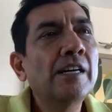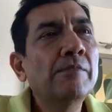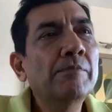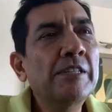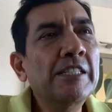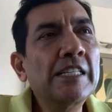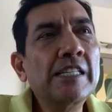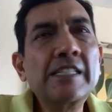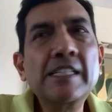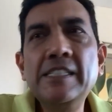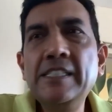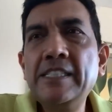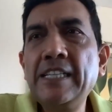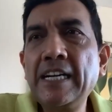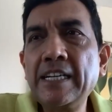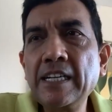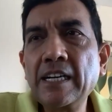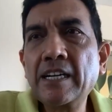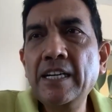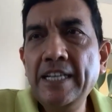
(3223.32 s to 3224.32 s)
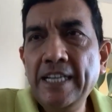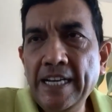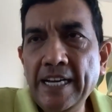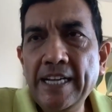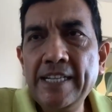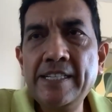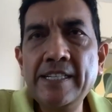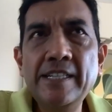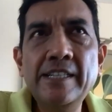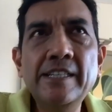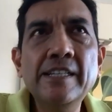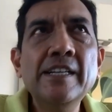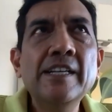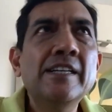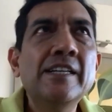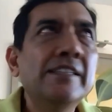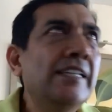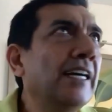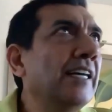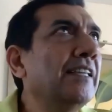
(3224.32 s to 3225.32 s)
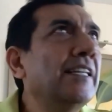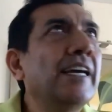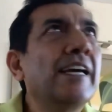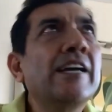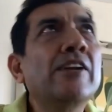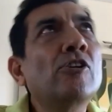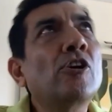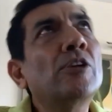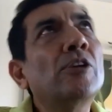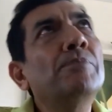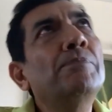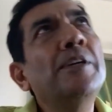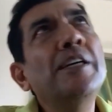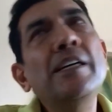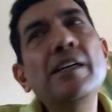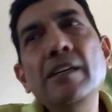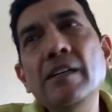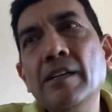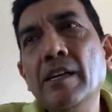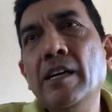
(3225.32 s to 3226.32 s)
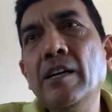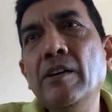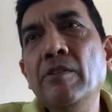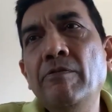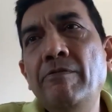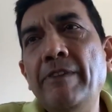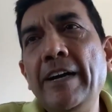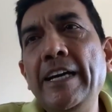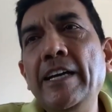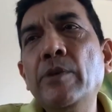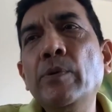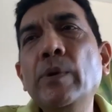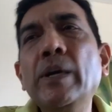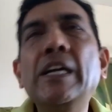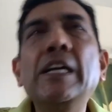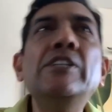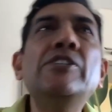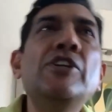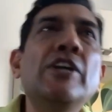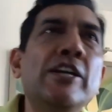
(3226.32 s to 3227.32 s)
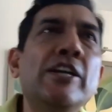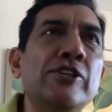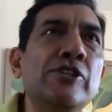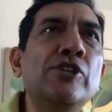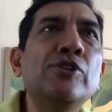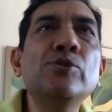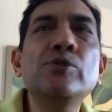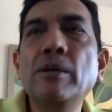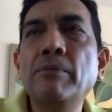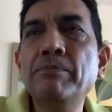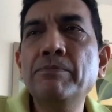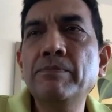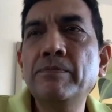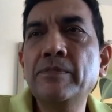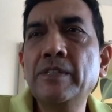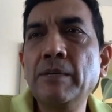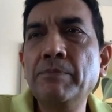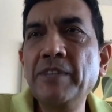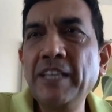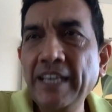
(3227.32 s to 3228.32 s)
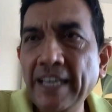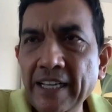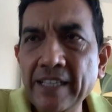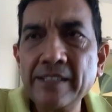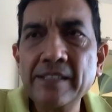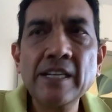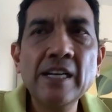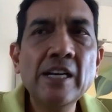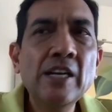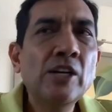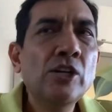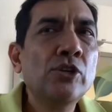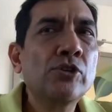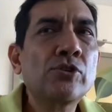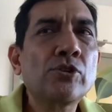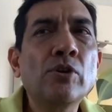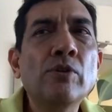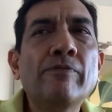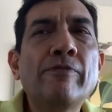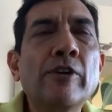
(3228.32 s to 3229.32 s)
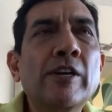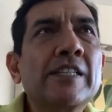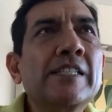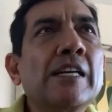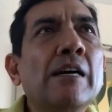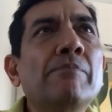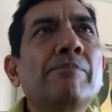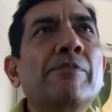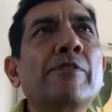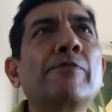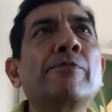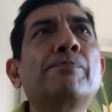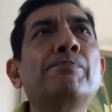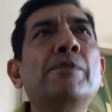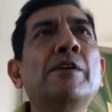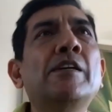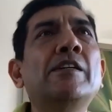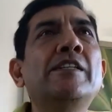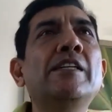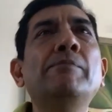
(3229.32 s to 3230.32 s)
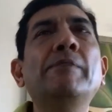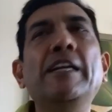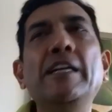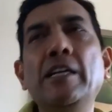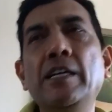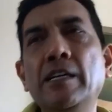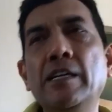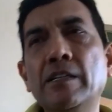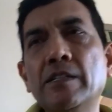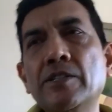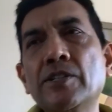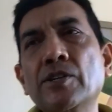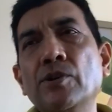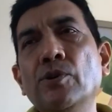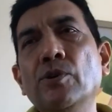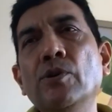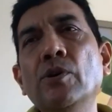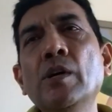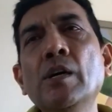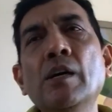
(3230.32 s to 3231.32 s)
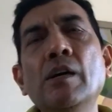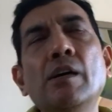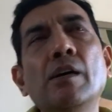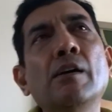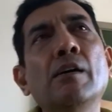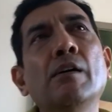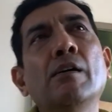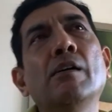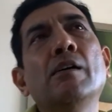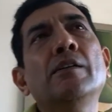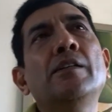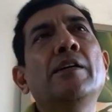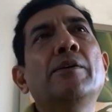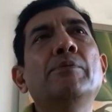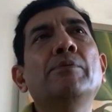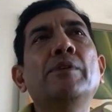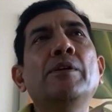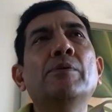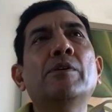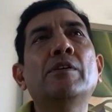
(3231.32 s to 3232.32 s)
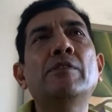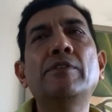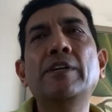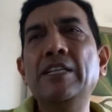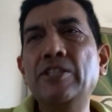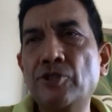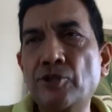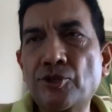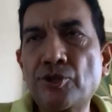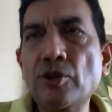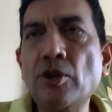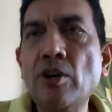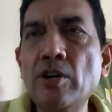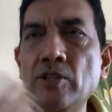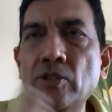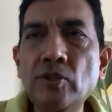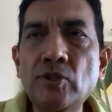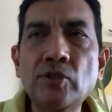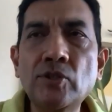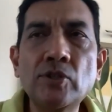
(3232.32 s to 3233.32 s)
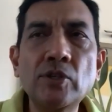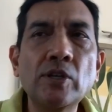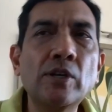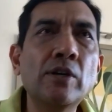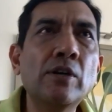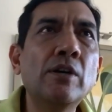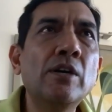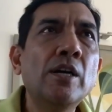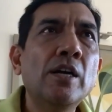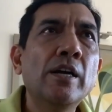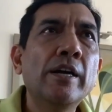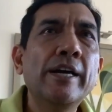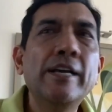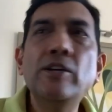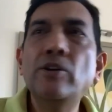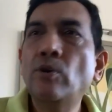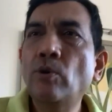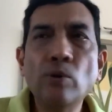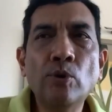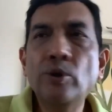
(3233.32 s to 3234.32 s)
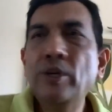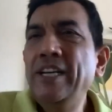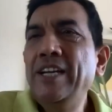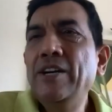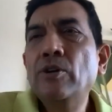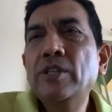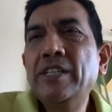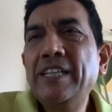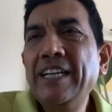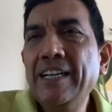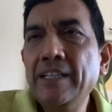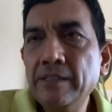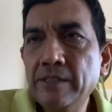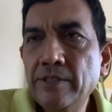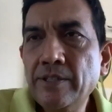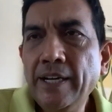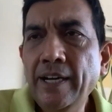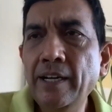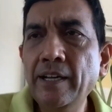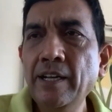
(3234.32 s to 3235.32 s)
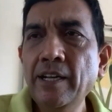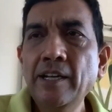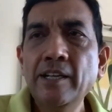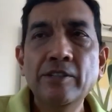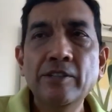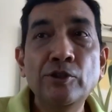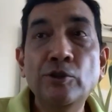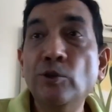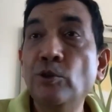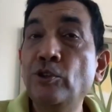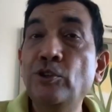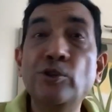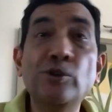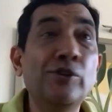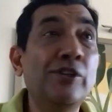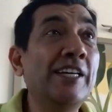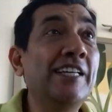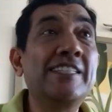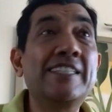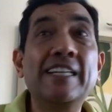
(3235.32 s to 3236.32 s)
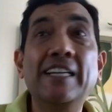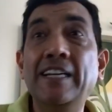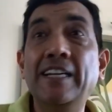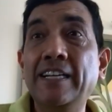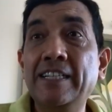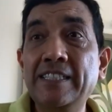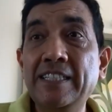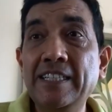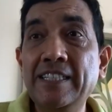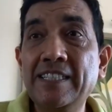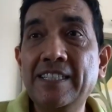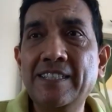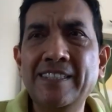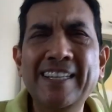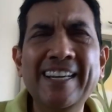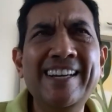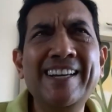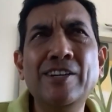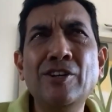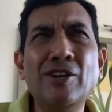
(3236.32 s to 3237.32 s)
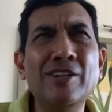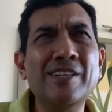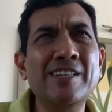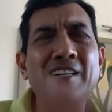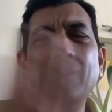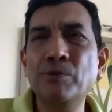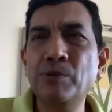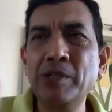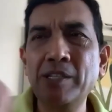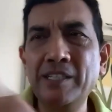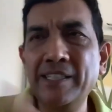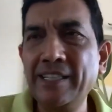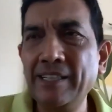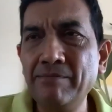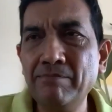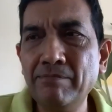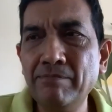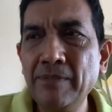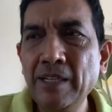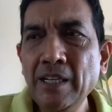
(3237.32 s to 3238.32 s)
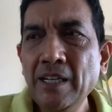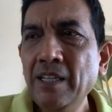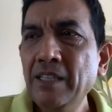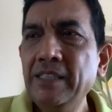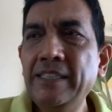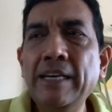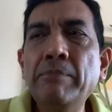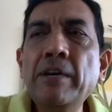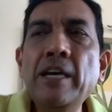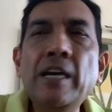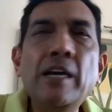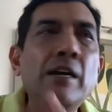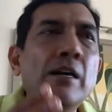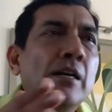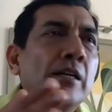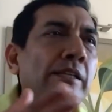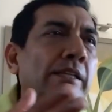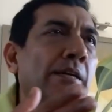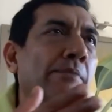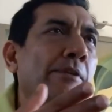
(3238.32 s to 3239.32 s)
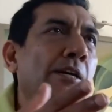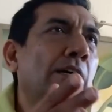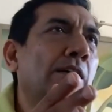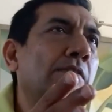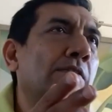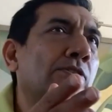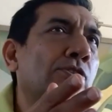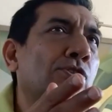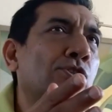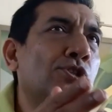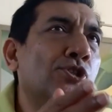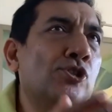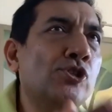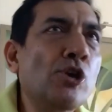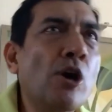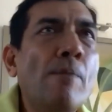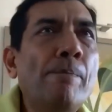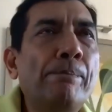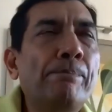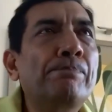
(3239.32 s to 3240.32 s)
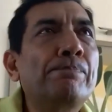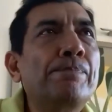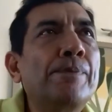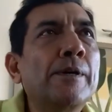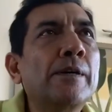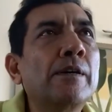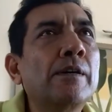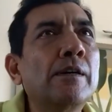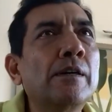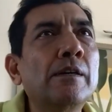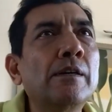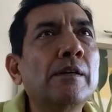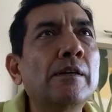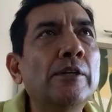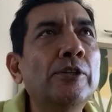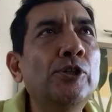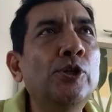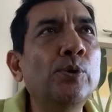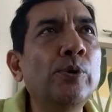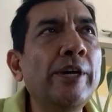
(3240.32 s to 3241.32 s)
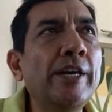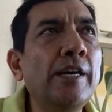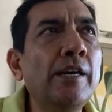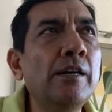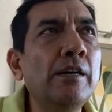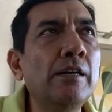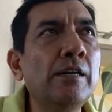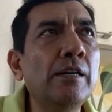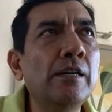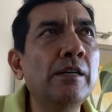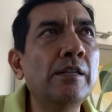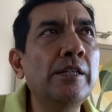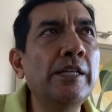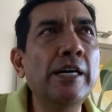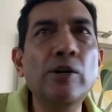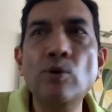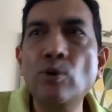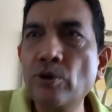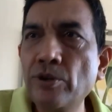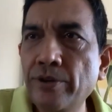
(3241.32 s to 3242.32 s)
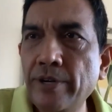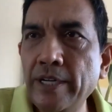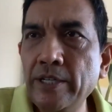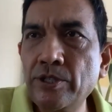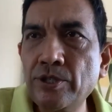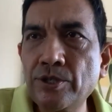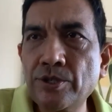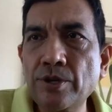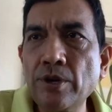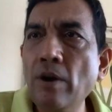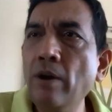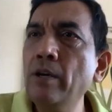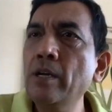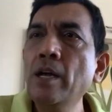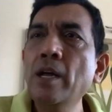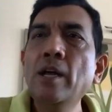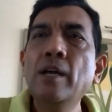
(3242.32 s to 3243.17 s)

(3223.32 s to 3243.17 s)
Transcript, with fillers: businesses that are created, they, they cannot be very quickly changed to some something else. So, for example, till many years ago, uh, there, there, were restaurants uh, in only hotels, right? Though, though, they still exist, they cannot convert them. They may they may stop uh, doing uh, their own restaurant.